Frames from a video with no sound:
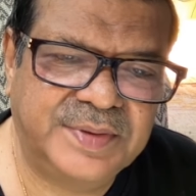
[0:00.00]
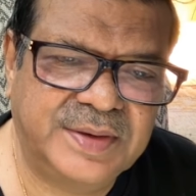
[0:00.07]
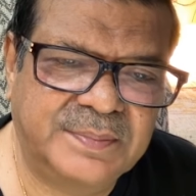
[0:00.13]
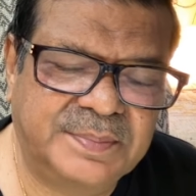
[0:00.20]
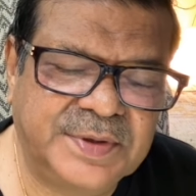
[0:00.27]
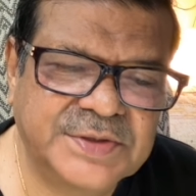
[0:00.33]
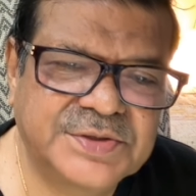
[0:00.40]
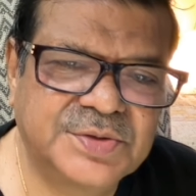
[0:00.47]
a
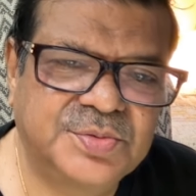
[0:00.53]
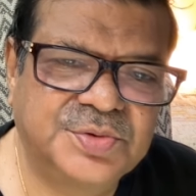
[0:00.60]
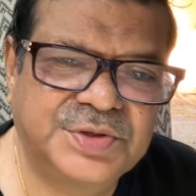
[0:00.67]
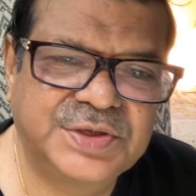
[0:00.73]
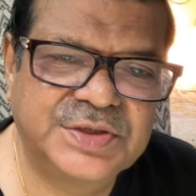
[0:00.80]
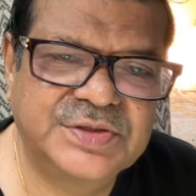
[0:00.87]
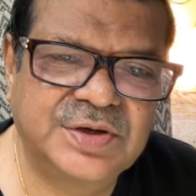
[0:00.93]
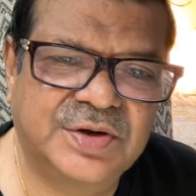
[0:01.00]
person who
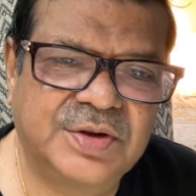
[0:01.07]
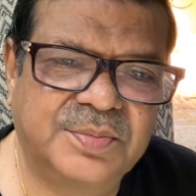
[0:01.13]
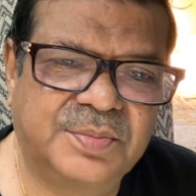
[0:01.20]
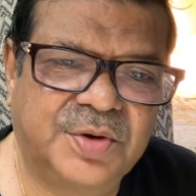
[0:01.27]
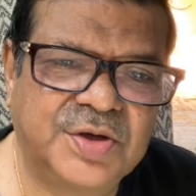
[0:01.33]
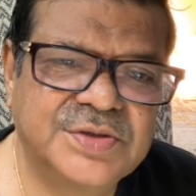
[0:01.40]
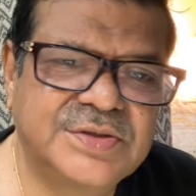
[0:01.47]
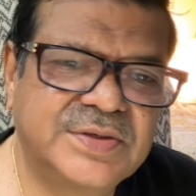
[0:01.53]
thinks out of the
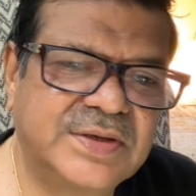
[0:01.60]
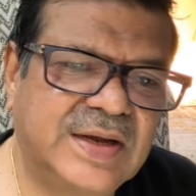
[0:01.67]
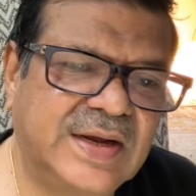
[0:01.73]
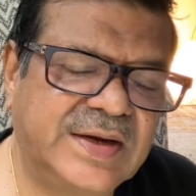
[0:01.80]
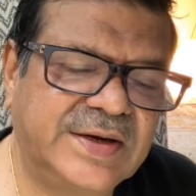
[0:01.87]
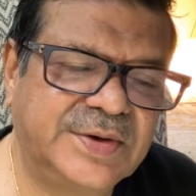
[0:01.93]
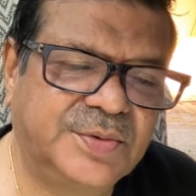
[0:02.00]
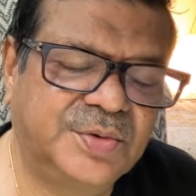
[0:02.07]
box,
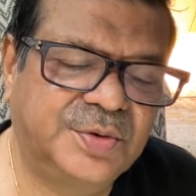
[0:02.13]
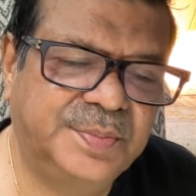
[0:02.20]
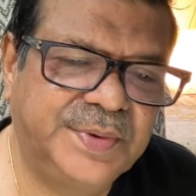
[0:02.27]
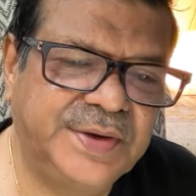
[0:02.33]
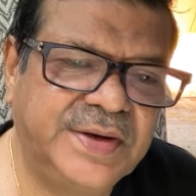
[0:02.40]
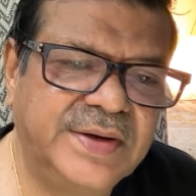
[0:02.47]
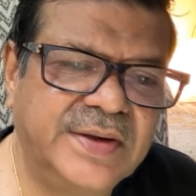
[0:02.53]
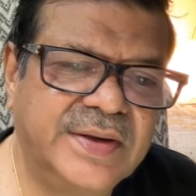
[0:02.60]
and he could
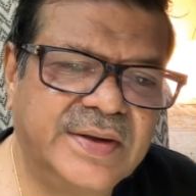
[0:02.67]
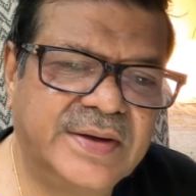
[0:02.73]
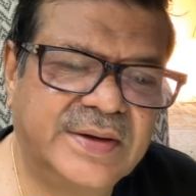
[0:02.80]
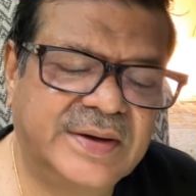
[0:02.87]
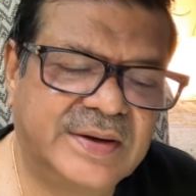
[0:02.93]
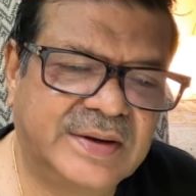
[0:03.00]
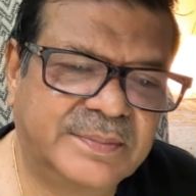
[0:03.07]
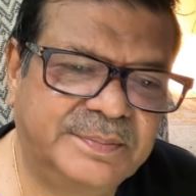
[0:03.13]
be
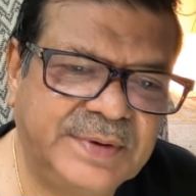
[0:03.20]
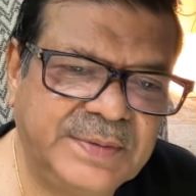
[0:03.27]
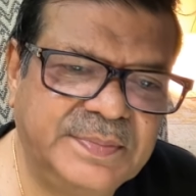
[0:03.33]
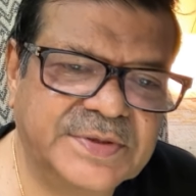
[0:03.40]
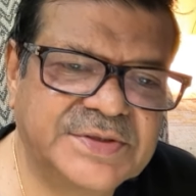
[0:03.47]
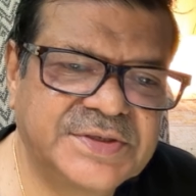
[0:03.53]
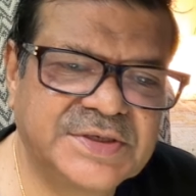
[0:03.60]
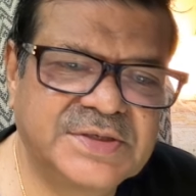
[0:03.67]
a big
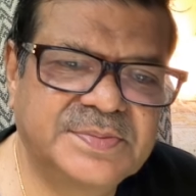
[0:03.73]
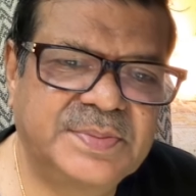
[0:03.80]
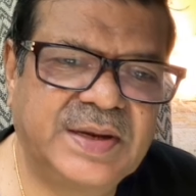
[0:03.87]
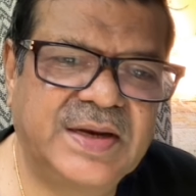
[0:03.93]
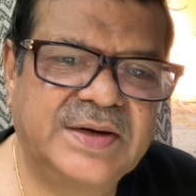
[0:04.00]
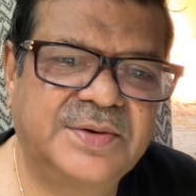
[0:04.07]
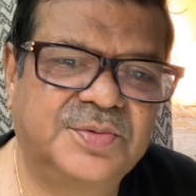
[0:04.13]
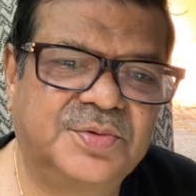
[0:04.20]

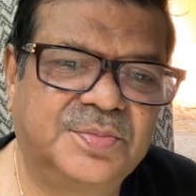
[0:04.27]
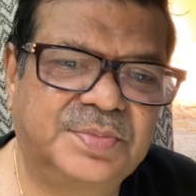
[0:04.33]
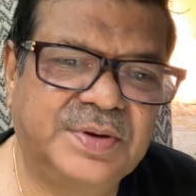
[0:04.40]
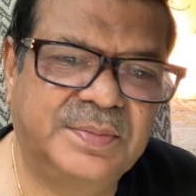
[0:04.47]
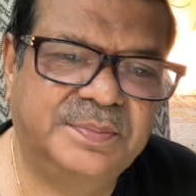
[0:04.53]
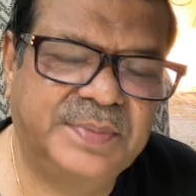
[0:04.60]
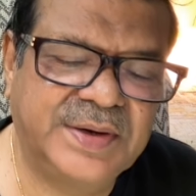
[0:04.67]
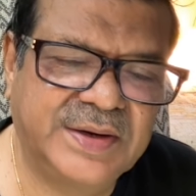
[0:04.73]
businessman, he could be
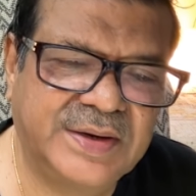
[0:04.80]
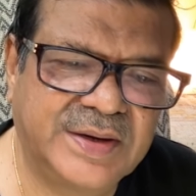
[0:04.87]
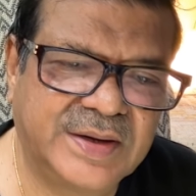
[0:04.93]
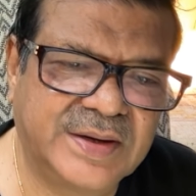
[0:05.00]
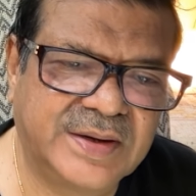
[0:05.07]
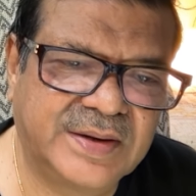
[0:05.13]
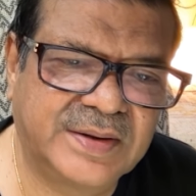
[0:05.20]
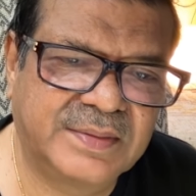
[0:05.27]
a big
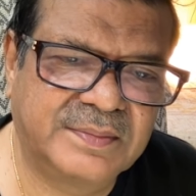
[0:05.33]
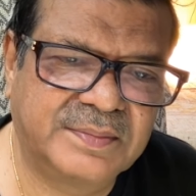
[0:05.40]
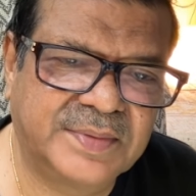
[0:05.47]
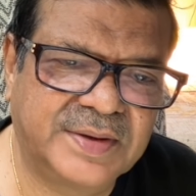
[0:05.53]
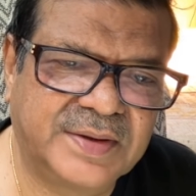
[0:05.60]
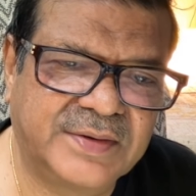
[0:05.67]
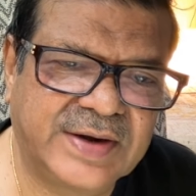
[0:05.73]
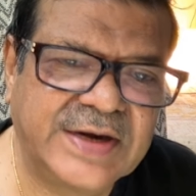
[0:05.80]

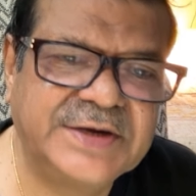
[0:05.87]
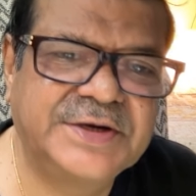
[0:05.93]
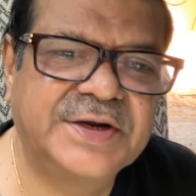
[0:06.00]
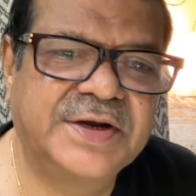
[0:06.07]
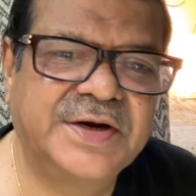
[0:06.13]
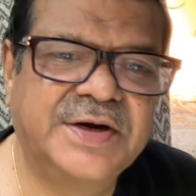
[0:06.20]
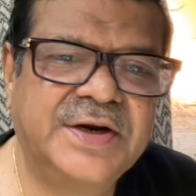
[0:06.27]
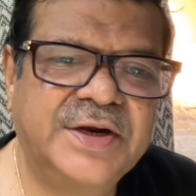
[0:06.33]

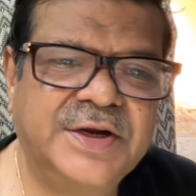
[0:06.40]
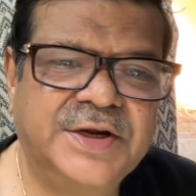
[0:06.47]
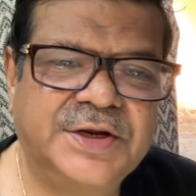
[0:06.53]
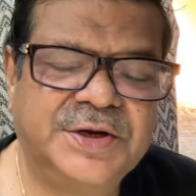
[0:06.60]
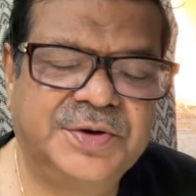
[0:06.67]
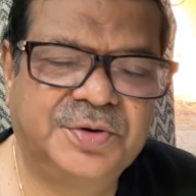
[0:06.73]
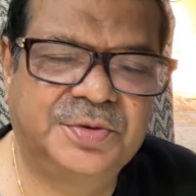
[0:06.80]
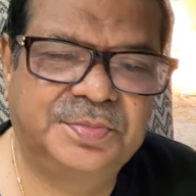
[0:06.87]
writer,
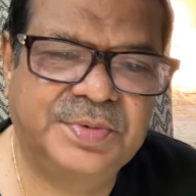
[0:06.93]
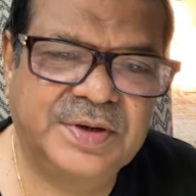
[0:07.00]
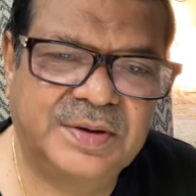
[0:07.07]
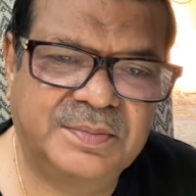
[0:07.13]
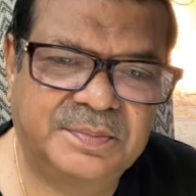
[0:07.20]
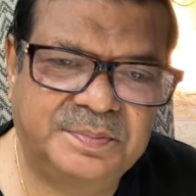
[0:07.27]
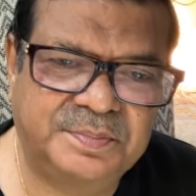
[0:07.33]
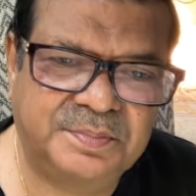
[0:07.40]
he could be a
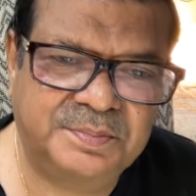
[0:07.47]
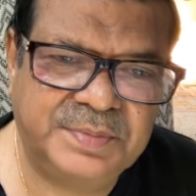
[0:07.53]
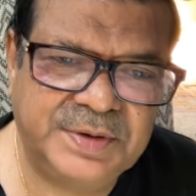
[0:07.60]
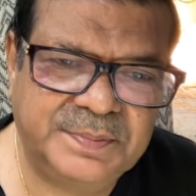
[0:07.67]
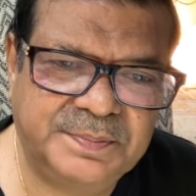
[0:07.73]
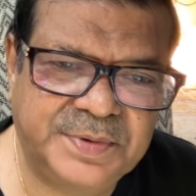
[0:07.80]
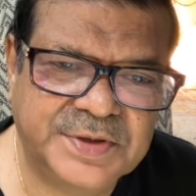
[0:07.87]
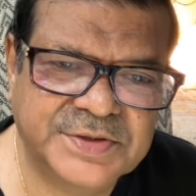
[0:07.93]
big
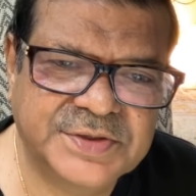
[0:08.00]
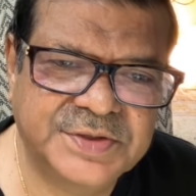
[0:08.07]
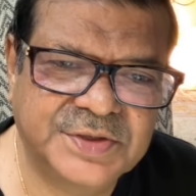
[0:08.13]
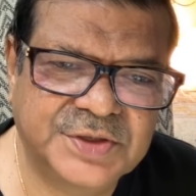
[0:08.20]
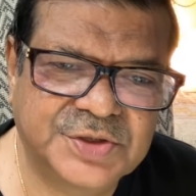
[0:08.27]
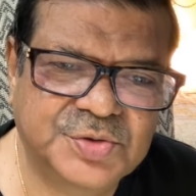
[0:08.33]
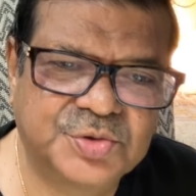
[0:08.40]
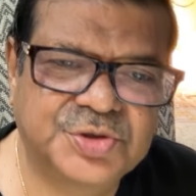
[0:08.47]
person in
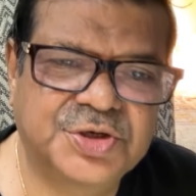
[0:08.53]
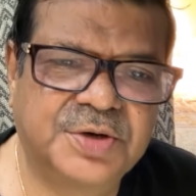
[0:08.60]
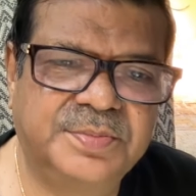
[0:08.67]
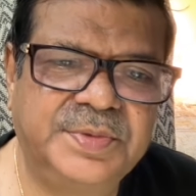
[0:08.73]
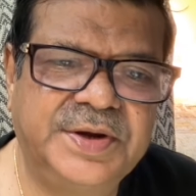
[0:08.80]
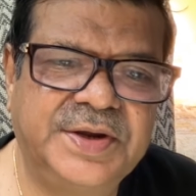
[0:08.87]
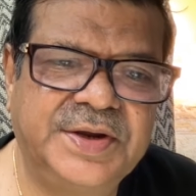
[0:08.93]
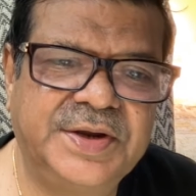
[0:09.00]
the social
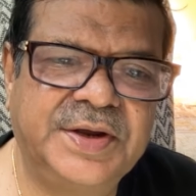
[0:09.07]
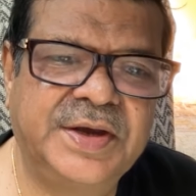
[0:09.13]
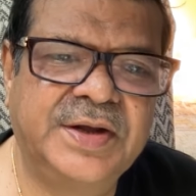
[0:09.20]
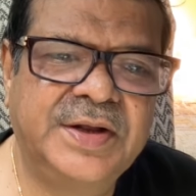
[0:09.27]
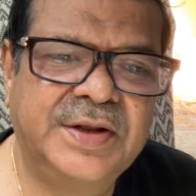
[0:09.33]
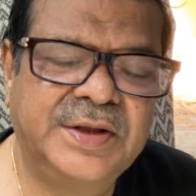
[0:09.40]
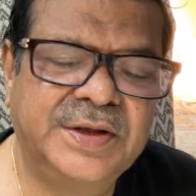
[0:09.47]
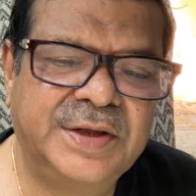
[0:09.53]
media,
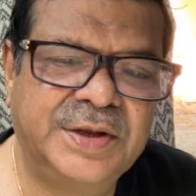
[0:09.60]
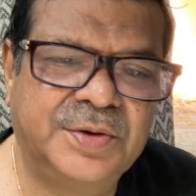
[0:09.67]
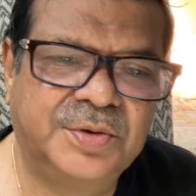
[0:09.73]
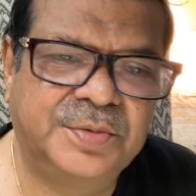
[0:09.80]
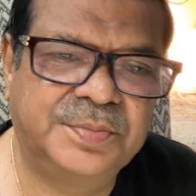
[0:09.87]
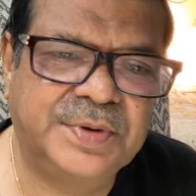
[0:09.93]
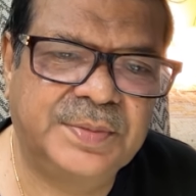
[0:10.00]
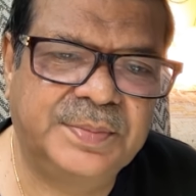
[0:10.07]
he
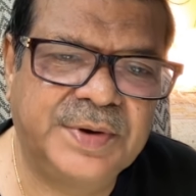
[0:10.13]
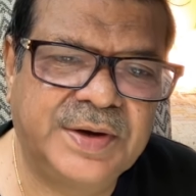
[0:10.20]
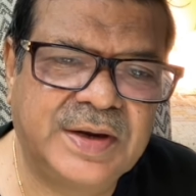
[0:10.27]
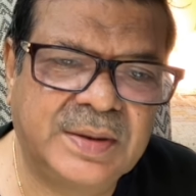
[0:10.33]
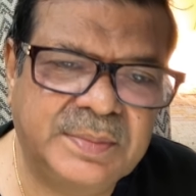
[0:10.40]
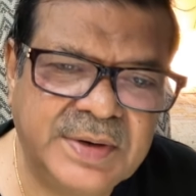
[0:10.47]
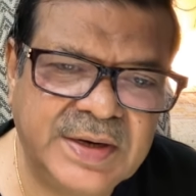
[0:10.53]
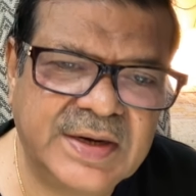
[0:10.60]
could be a big
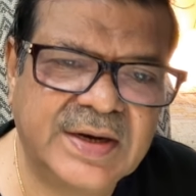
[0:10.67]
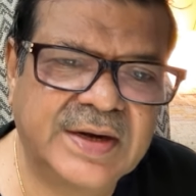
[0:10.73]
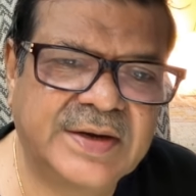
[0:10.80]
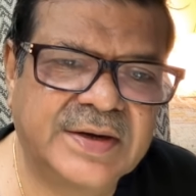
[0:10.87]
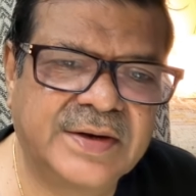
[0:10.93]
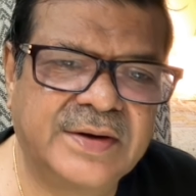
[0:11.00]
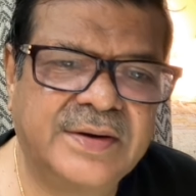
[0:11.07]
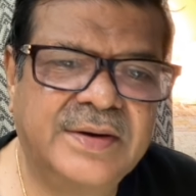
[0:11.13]

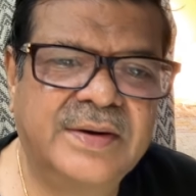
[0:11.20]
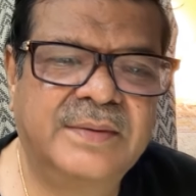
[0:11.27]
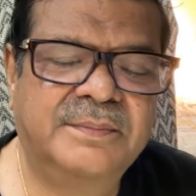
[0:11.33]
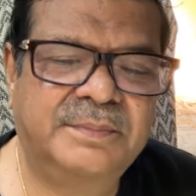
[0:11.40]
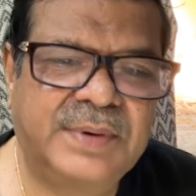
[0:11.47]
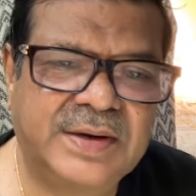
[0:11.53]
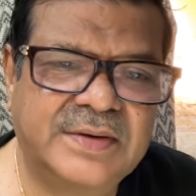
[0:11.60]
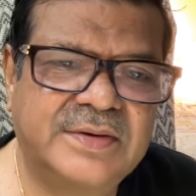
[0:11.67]
communicator,
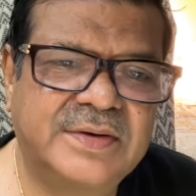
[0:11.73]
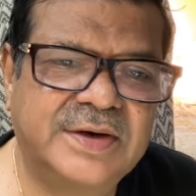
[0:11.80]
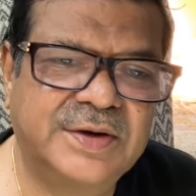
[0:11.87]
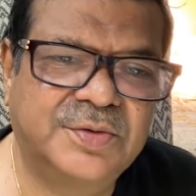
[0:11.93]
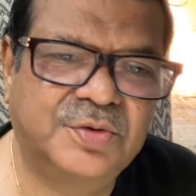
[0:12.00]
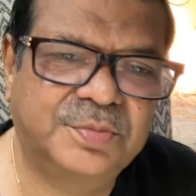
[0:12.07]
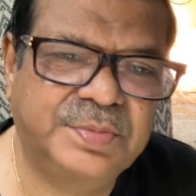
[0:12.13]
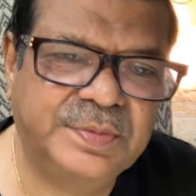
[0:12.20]
but
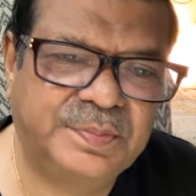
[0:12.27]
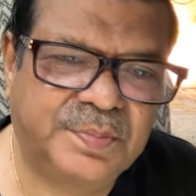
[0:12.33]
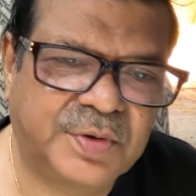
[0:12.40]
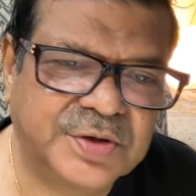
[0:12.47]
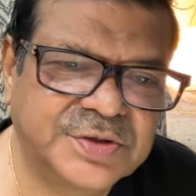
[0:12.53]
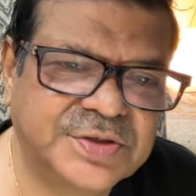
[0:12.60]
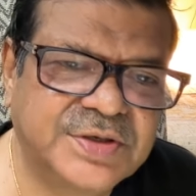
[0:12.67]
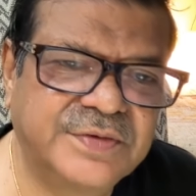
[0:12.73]
it could be
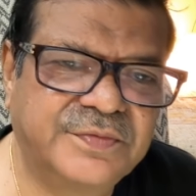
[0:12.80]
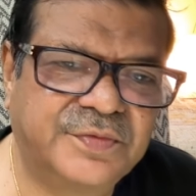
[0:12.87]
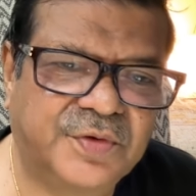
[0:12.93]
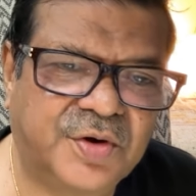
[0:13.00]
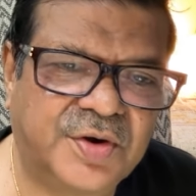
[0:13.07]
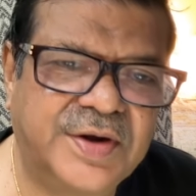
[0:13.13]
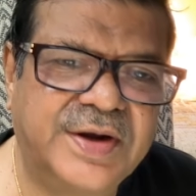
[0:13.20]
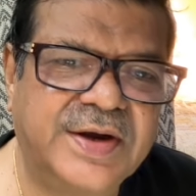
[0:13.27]
positive
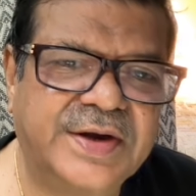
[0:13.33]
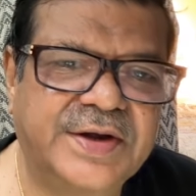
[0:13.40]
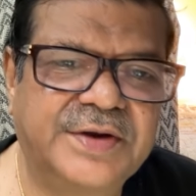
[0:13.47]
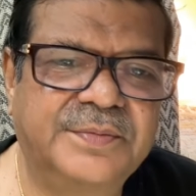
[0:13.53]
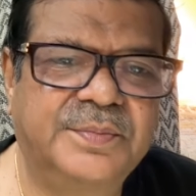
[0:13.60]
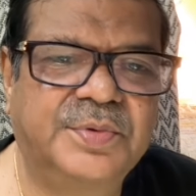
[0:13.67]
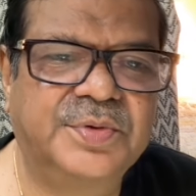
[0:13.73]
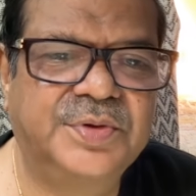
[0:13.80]
or
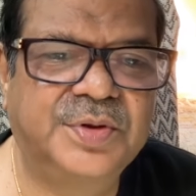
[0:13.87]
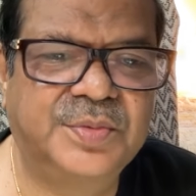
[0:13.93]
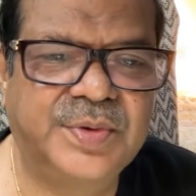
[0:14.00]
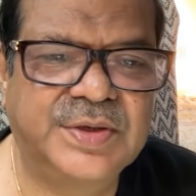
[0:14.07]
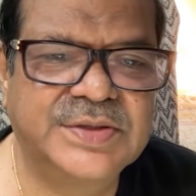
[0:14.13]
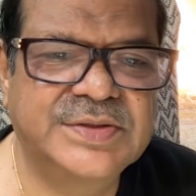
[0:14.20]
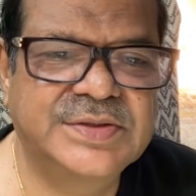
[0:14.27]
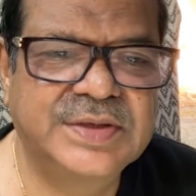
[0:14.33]
negative both the
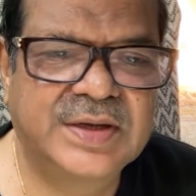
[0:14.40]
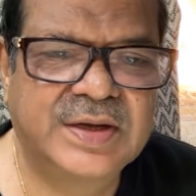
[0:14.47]
ways.